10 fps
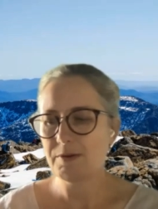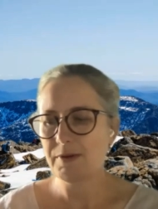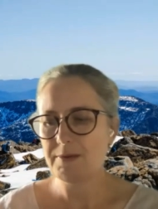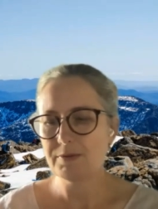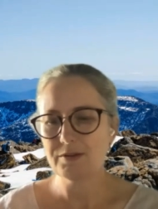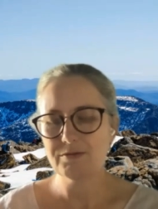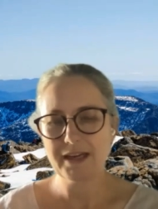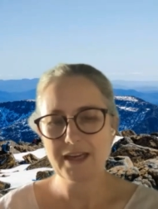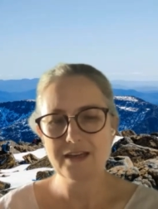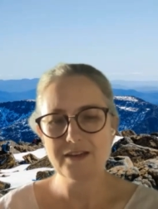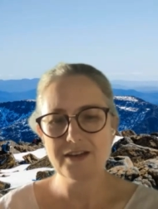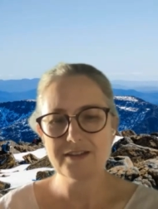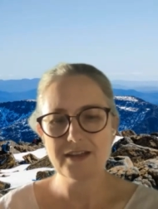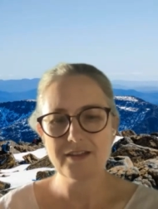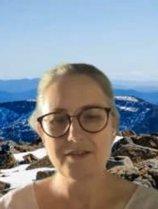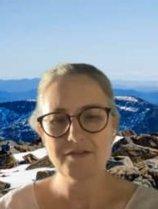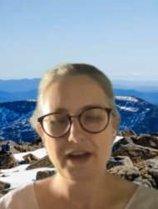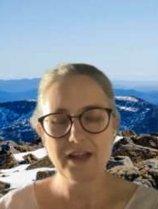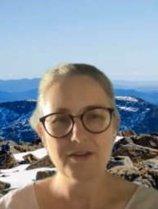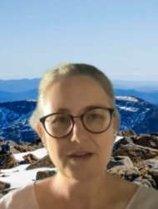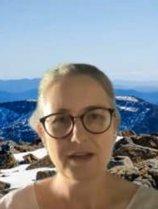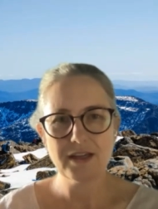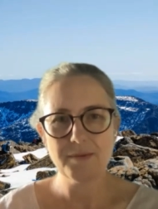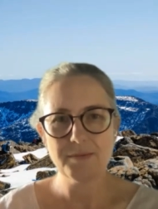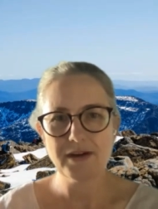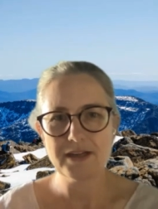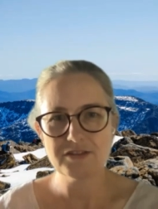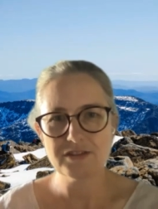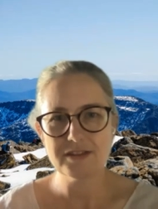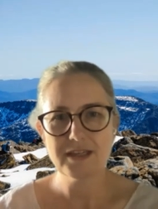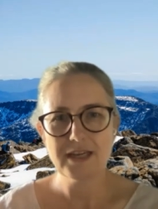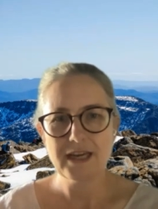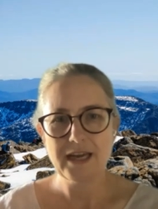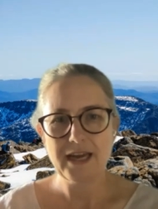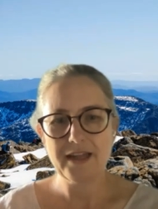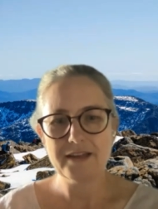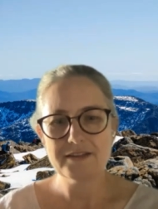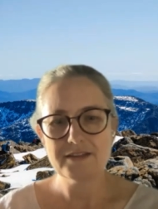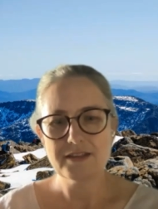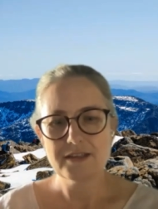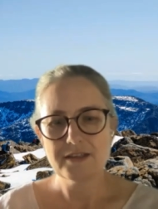where people are recognizing the value in collaboration and